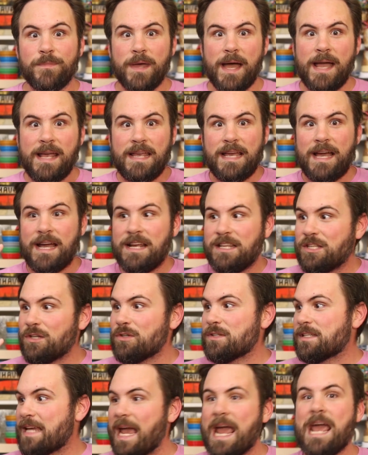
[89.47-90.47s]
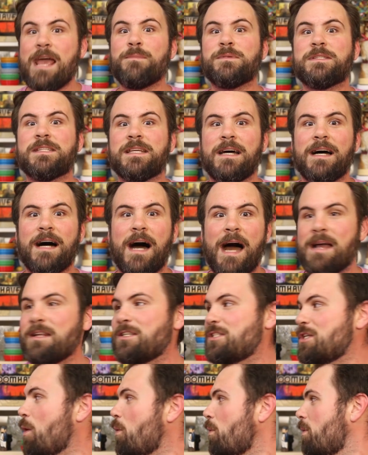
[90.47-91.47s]
I, I just, games, I
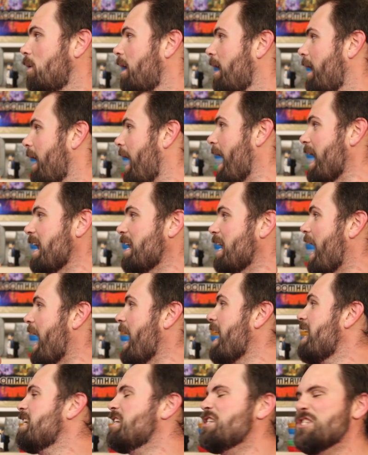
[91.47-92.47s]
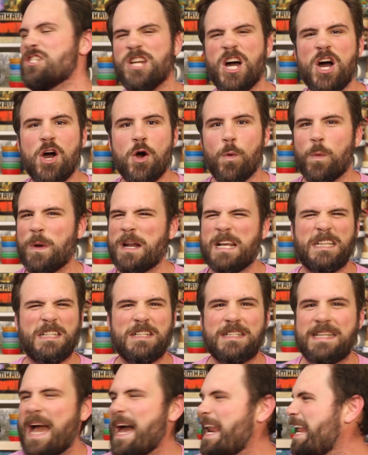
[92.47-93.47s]
don't, I, I know when I
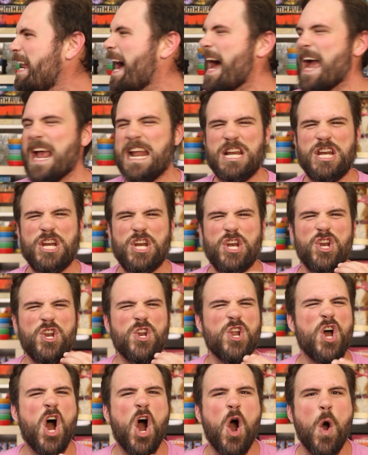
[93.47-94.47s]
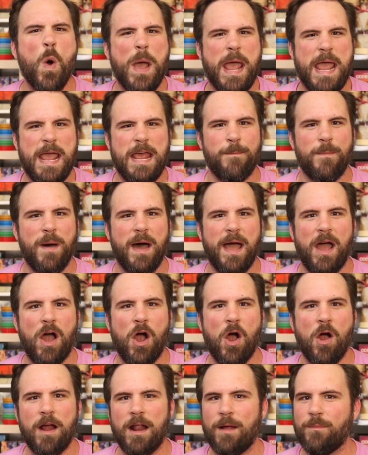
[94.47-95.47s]
look at it, I know it in my
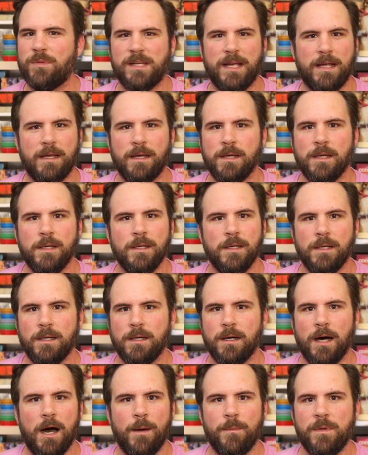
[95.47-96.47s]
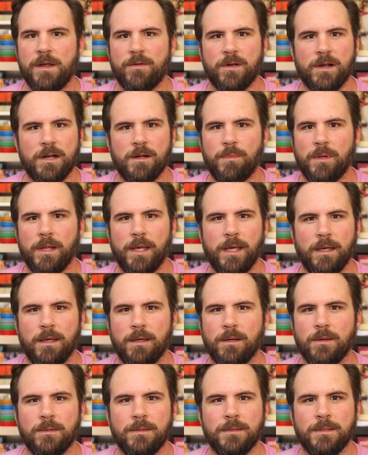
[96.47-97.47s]
heart. I'm like, I'm never going to play
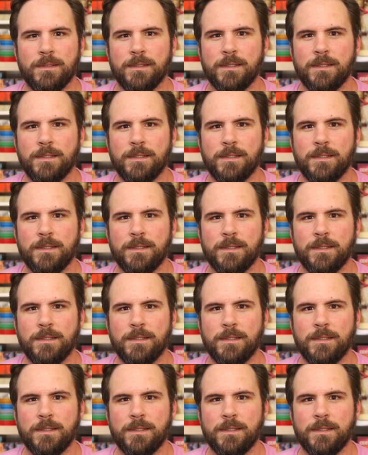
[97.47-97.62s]
you.